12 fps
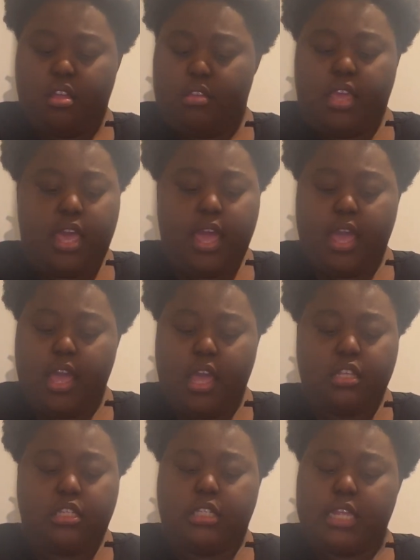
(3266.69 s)
Yeah,
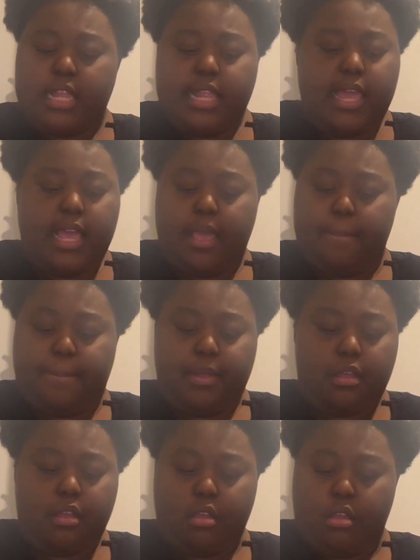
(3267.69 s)
sleep.
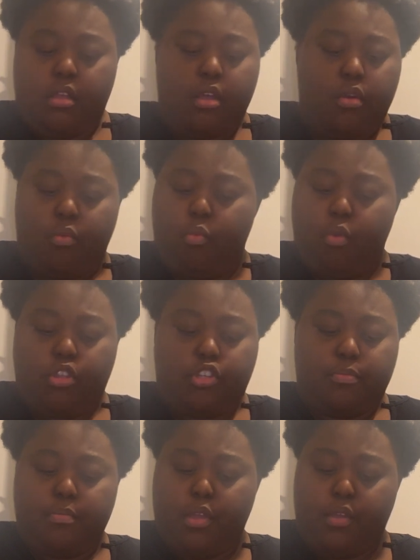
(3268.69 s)
Watch
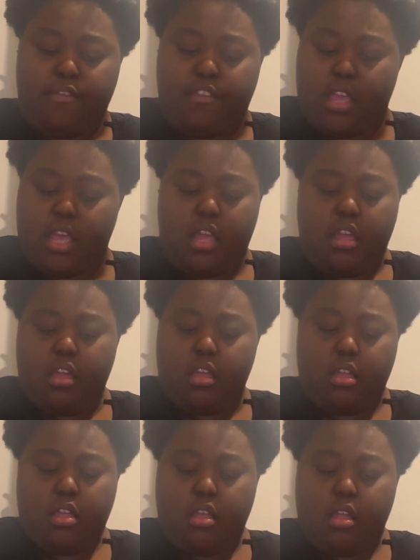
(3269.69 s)
movie
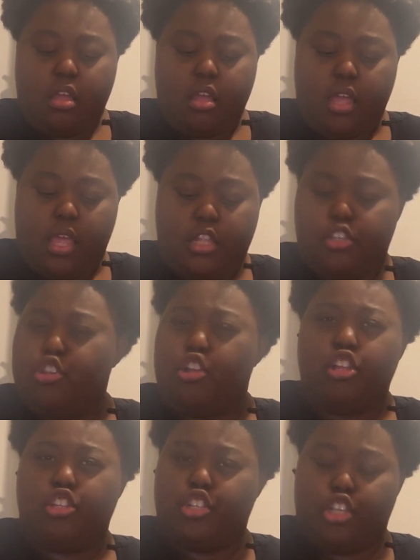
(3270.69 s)
in
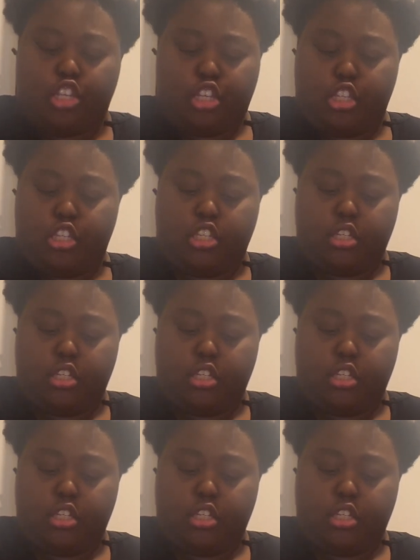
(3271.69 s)
solitude.